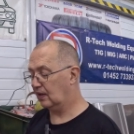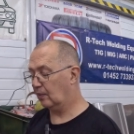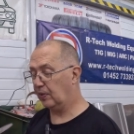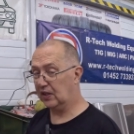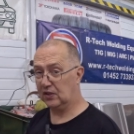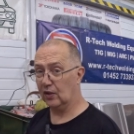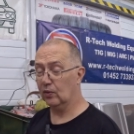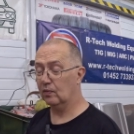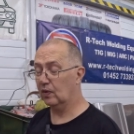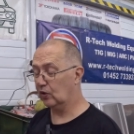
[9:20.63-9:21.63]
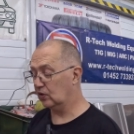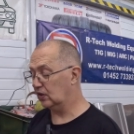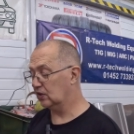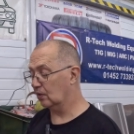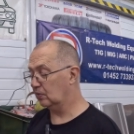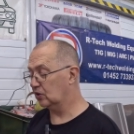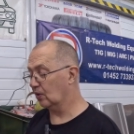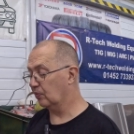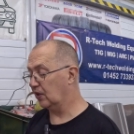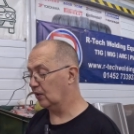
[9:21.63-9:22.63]
I passed out. It could easily be
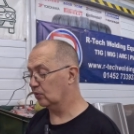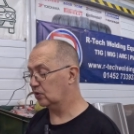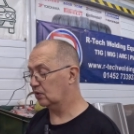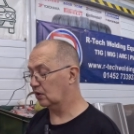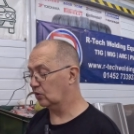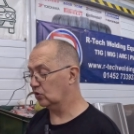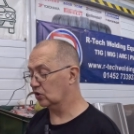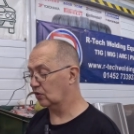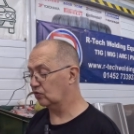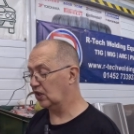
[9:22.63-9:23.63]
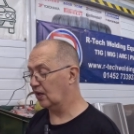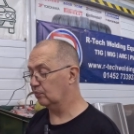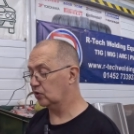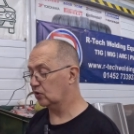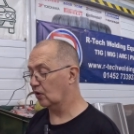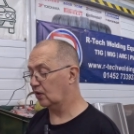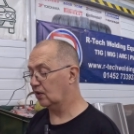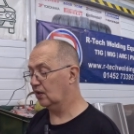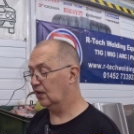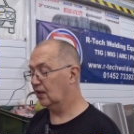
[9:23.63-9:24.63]
something else. It could just have jammed,
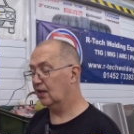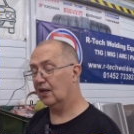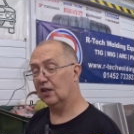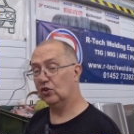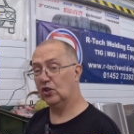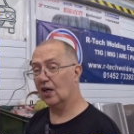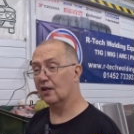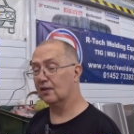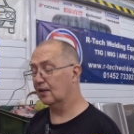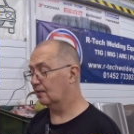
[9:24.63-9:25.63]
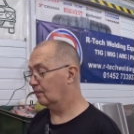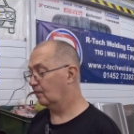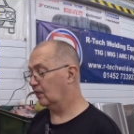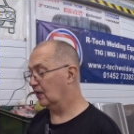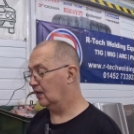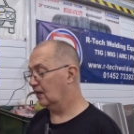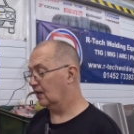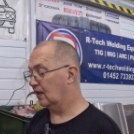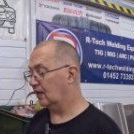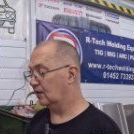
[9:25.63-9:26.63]
stuck, and it shattered.
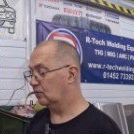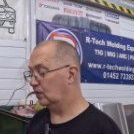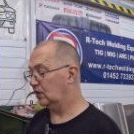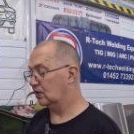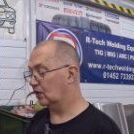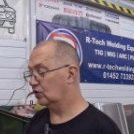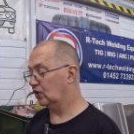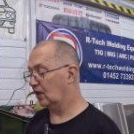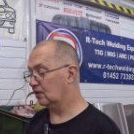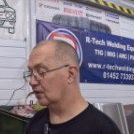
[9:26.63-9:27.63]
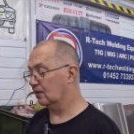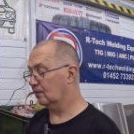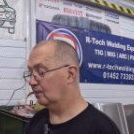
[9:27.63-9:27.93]
And when these things shatter,